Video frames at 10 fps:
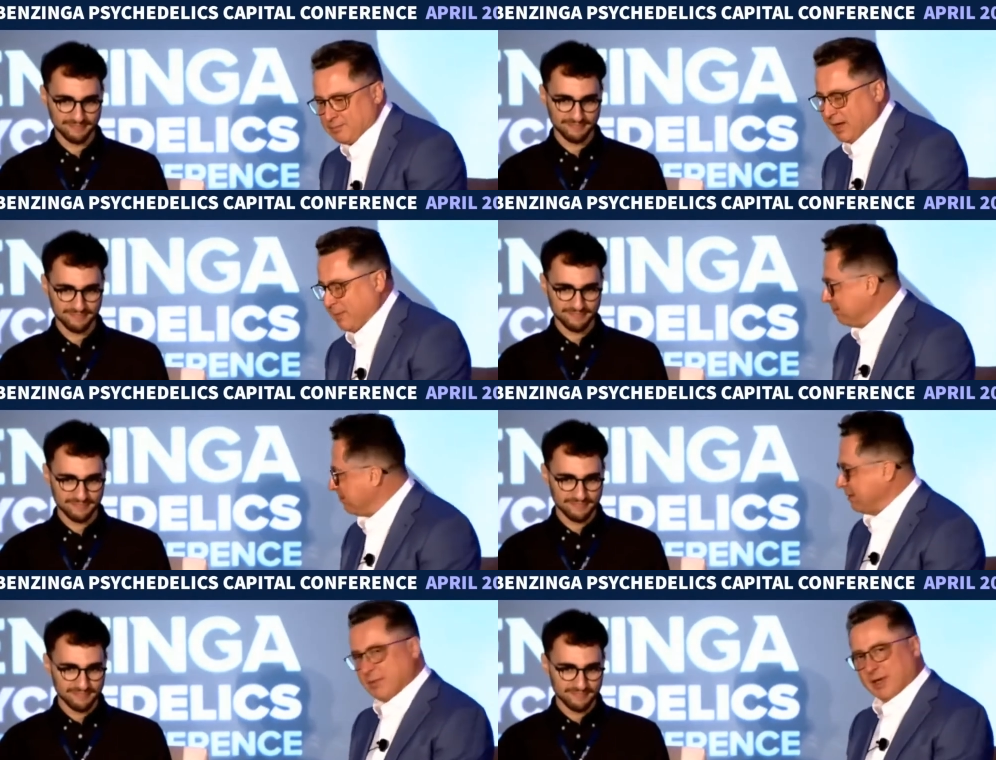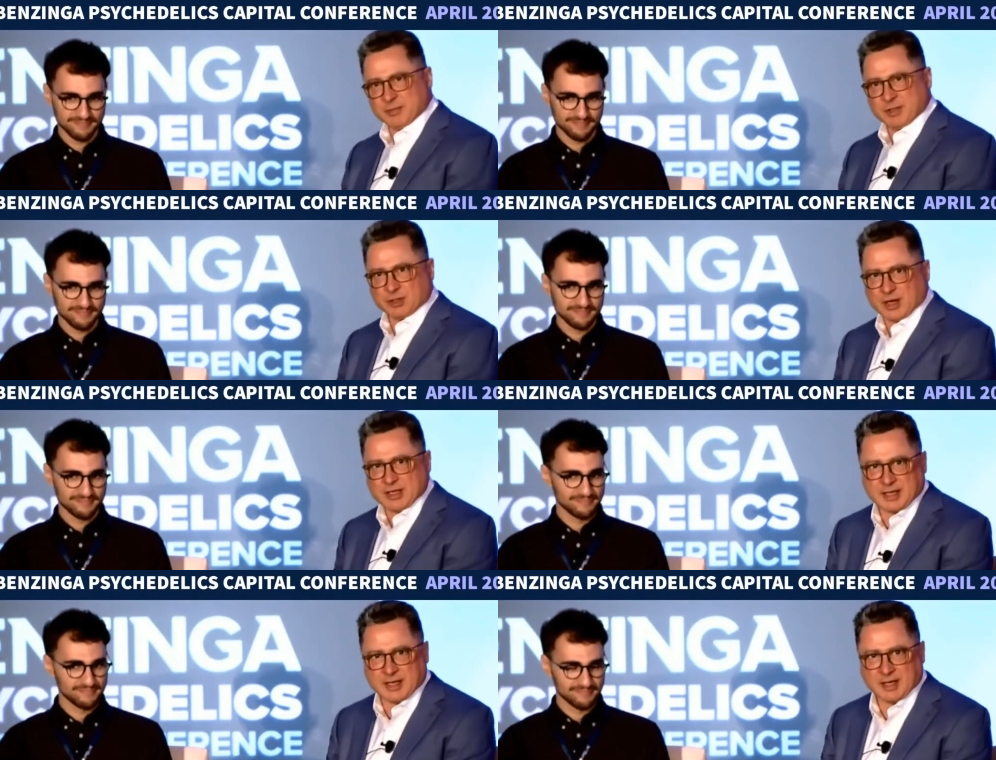Speaker 1: yeah, I'm, I'm, Doug
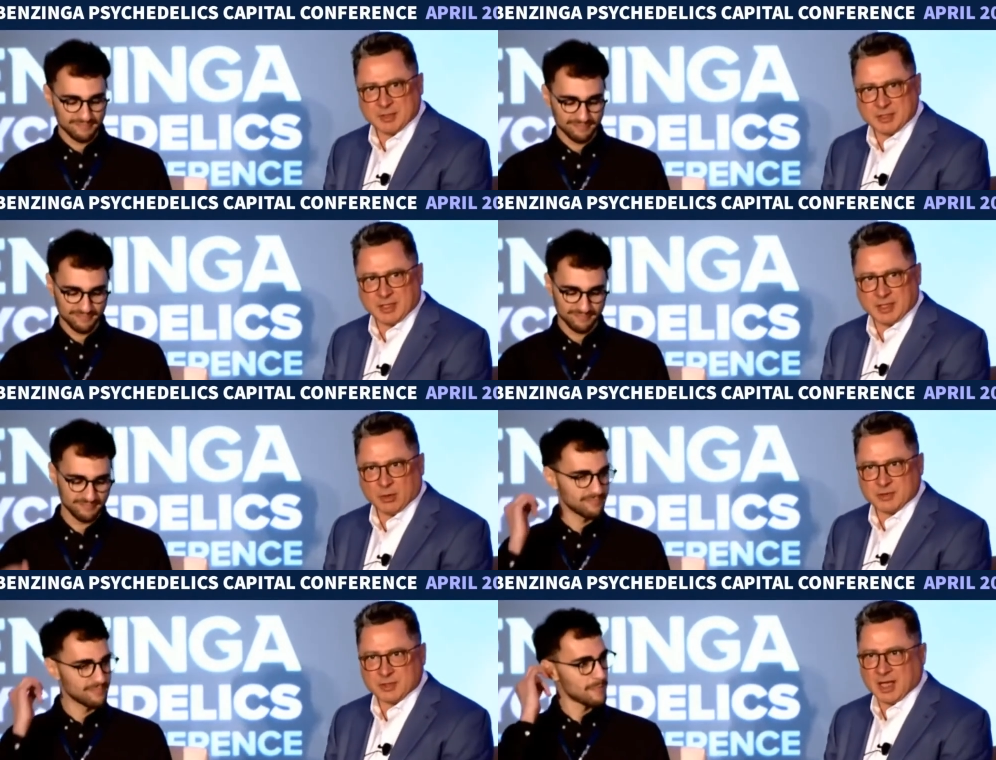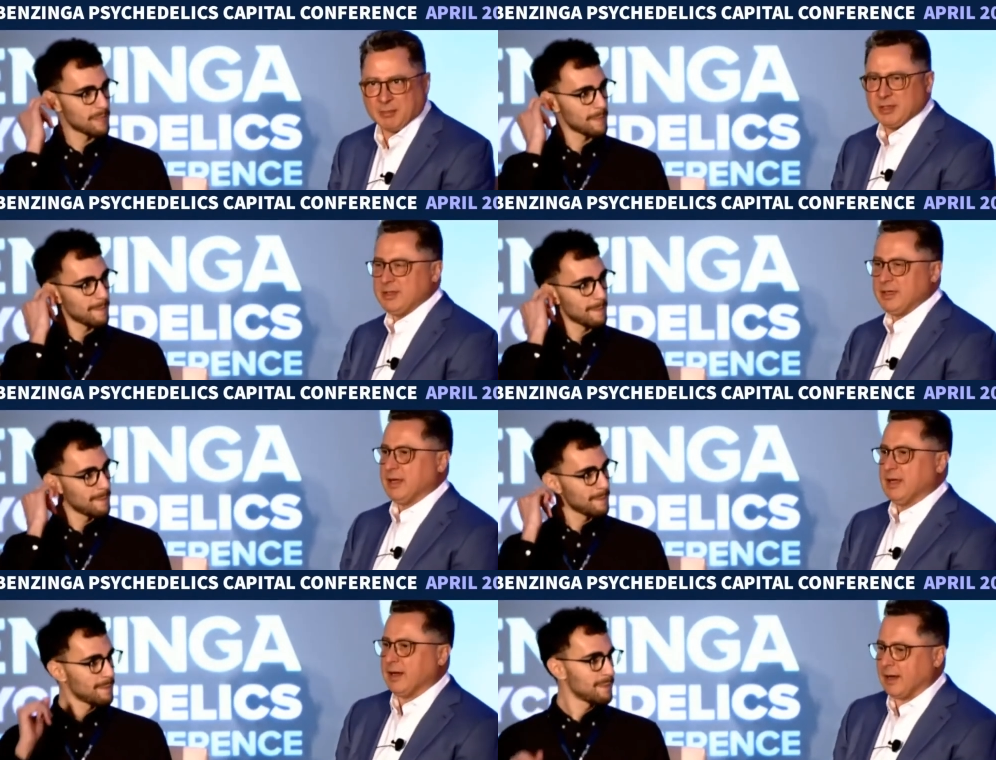Drysdale. I'm the CEO of Cybin.
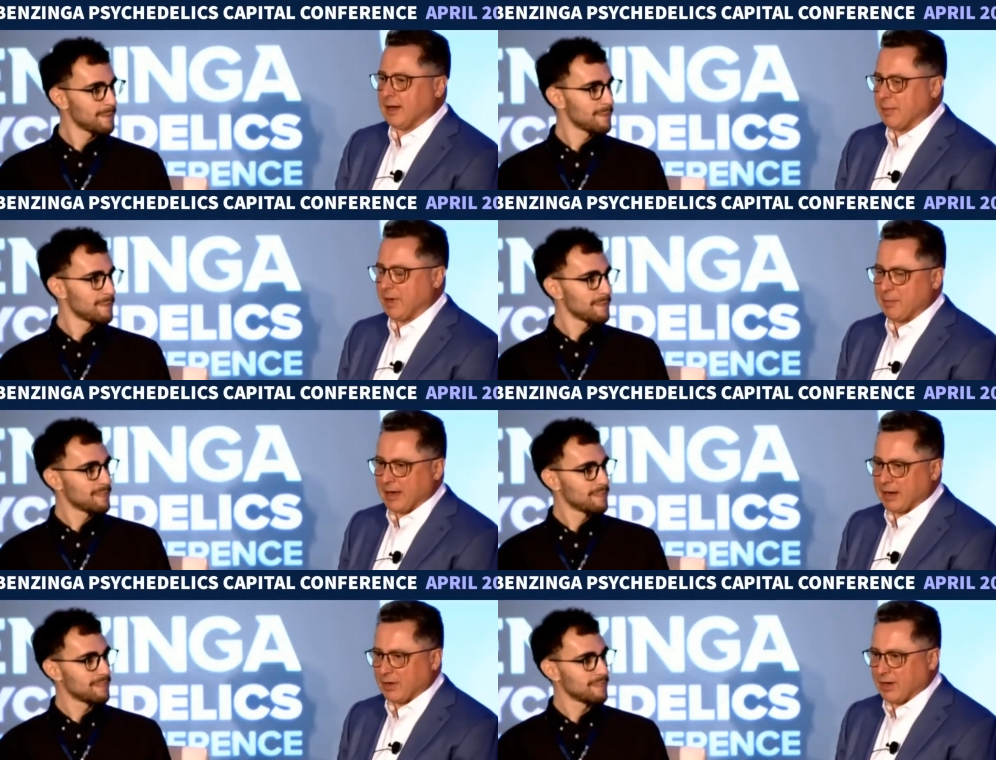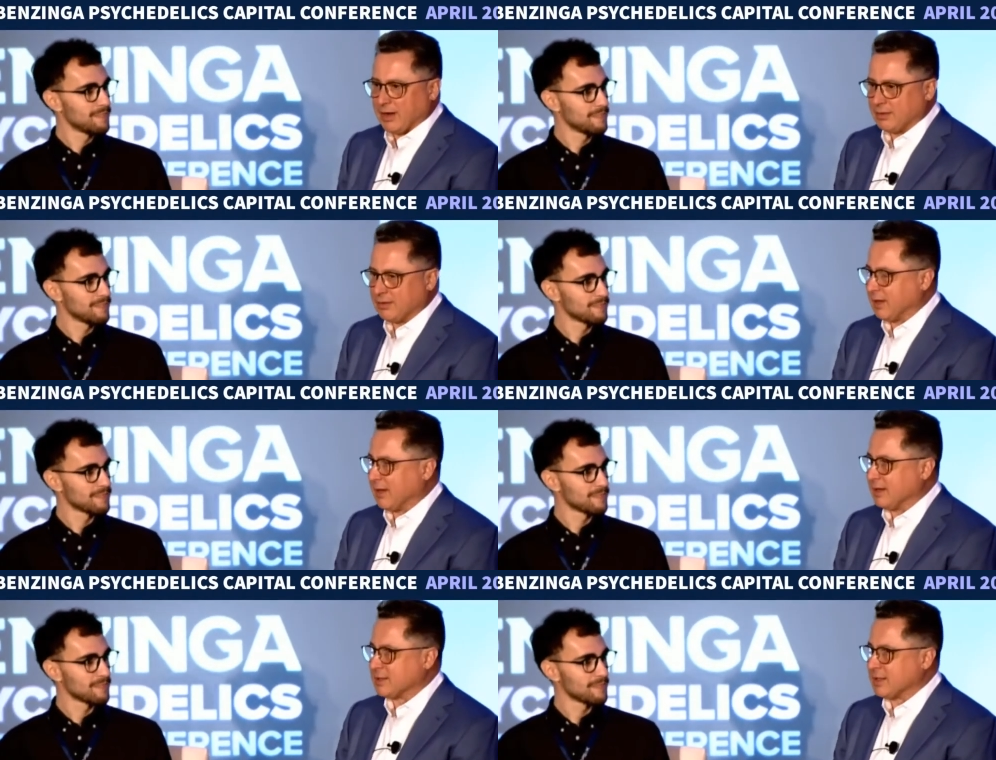Uh, my background
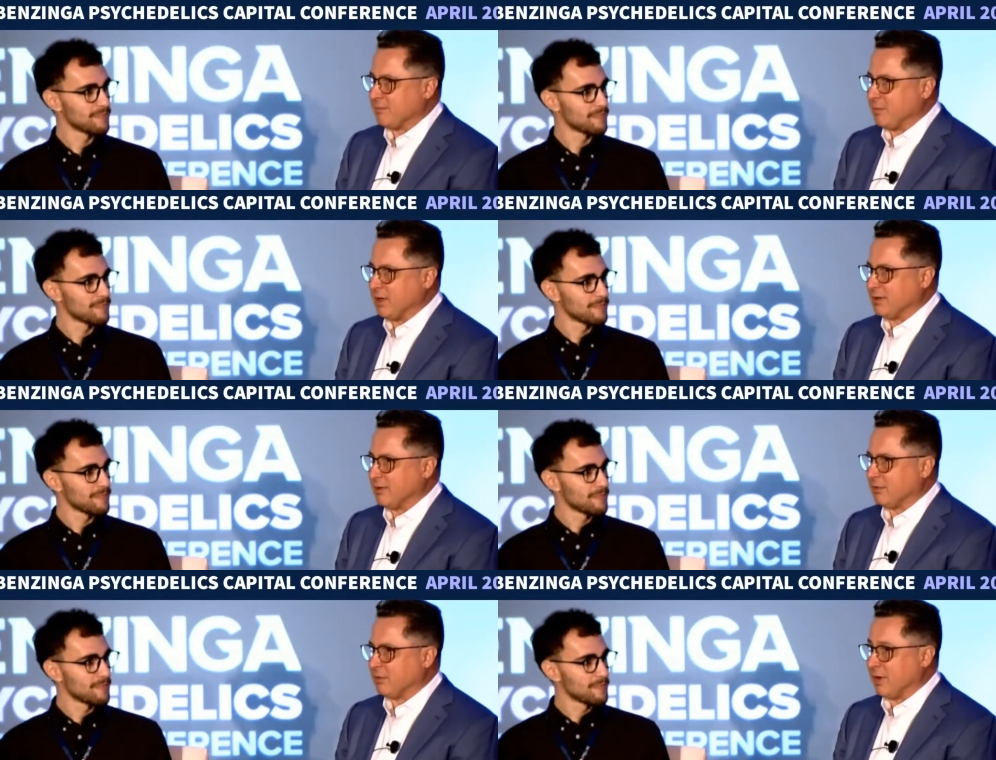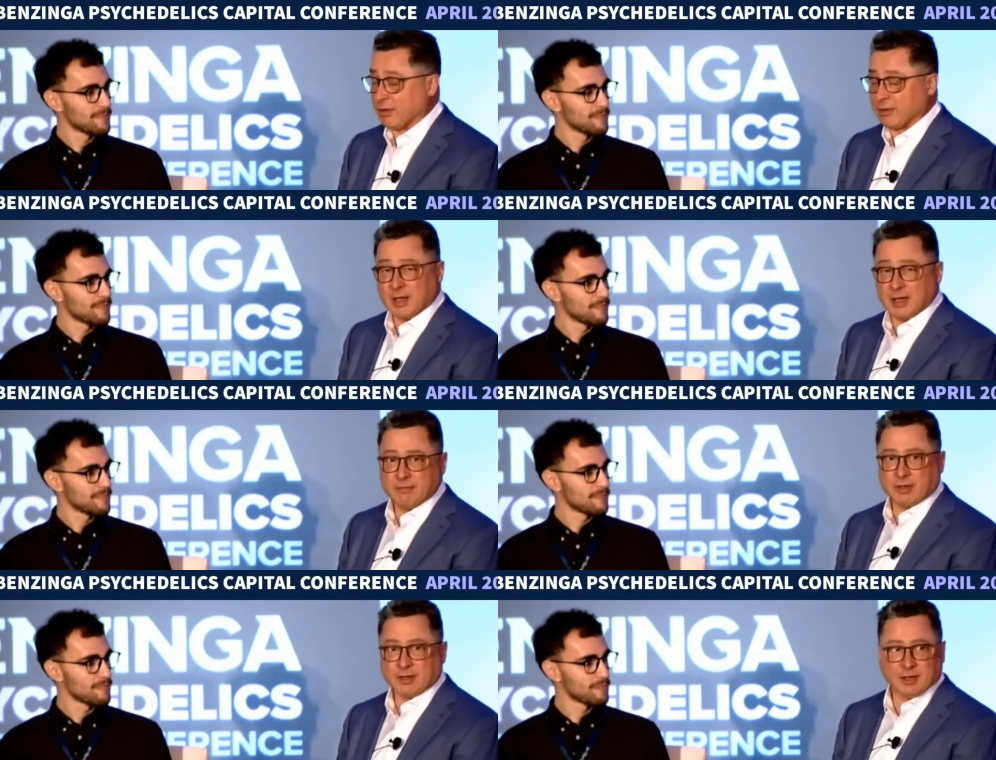is I've been in healthcare
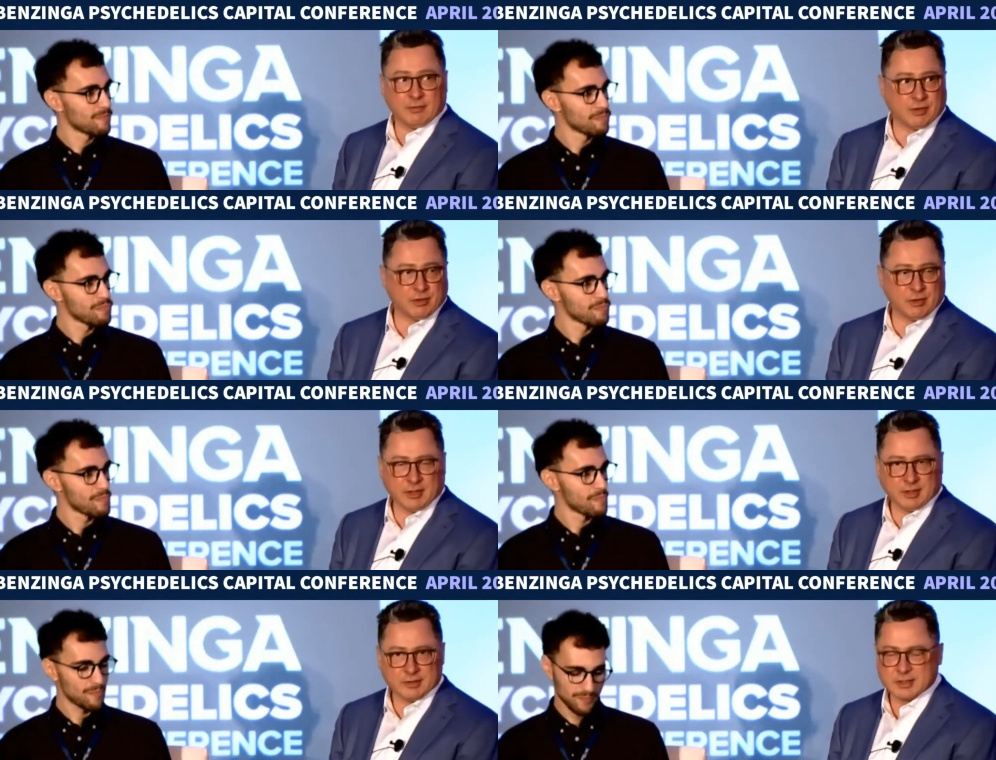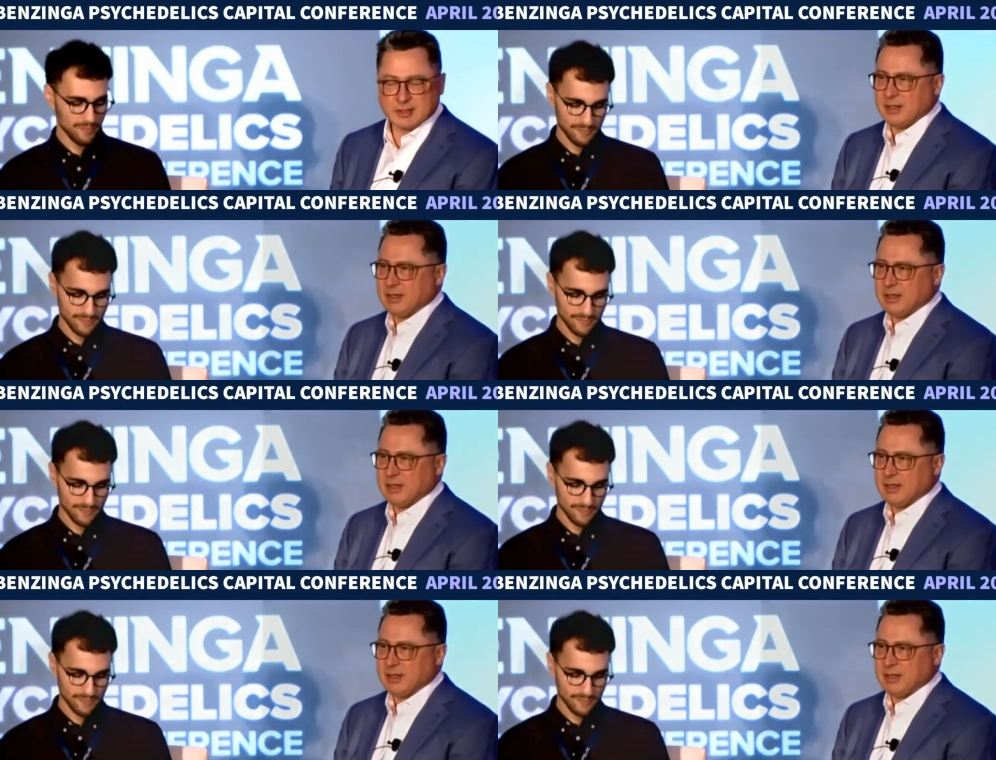for a little over 30 years,